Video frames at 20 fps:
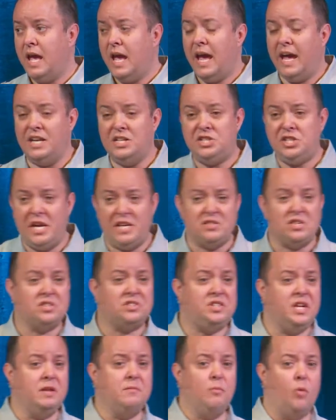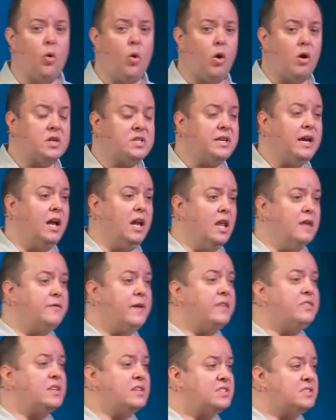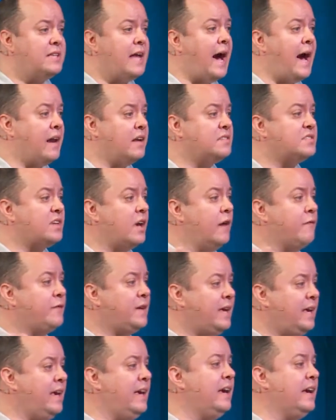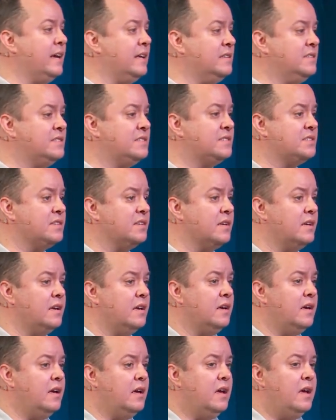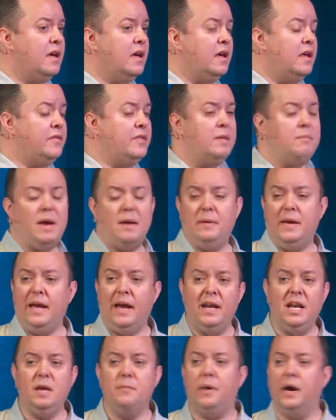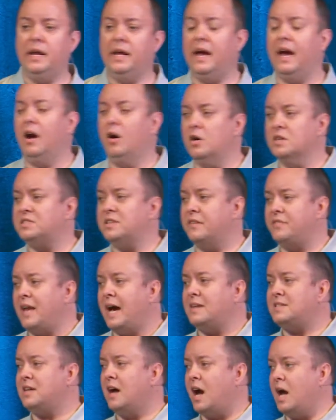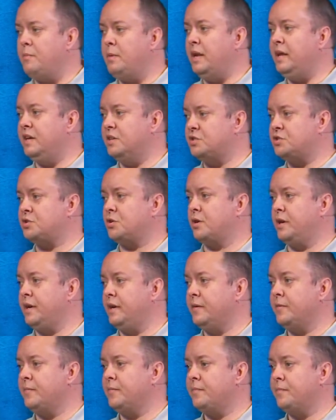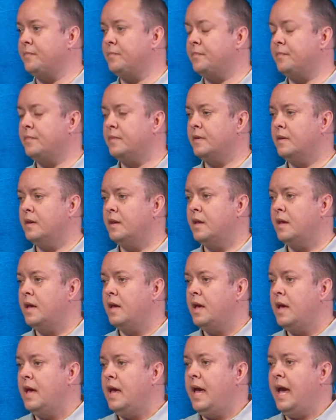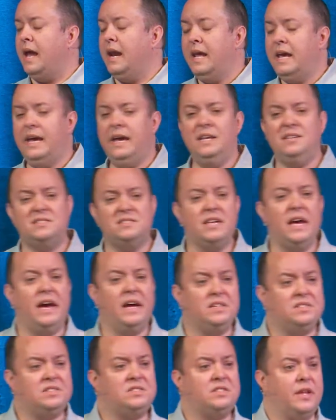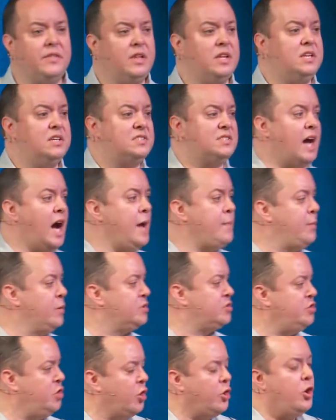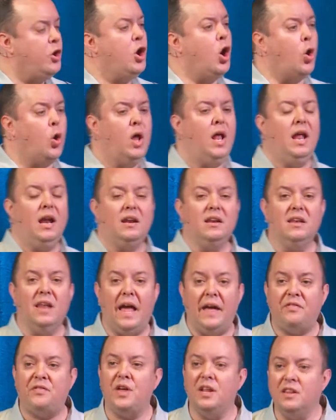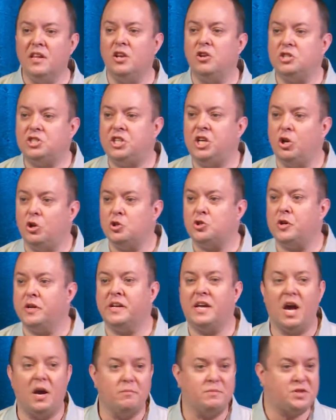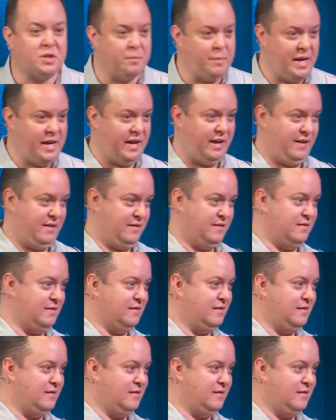And Jesus did more to elevate the status of kids than maybe anybody else at that time in history. And he says to the disciples, no, let the little children come to me.